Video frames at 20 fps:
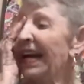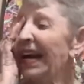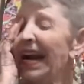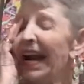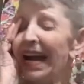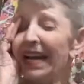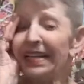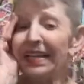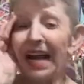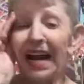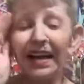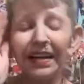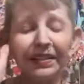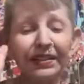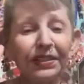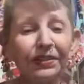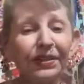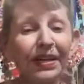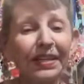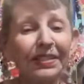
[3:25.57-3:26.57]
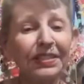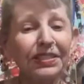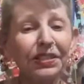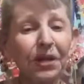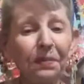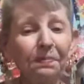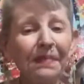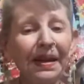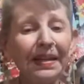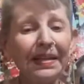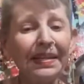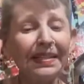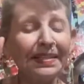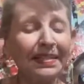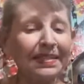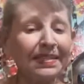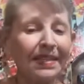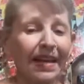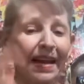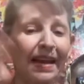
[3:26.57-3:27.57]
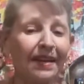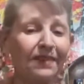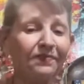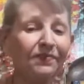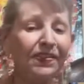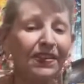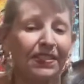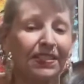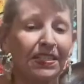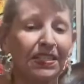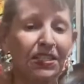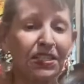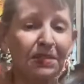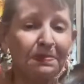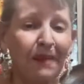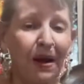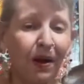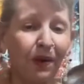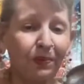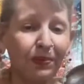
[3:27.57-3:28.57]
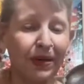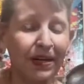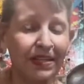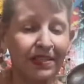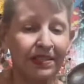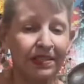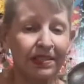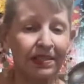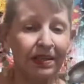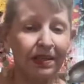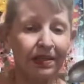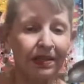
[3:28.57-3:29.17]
And uh, you get so many to say if it's a small wrist.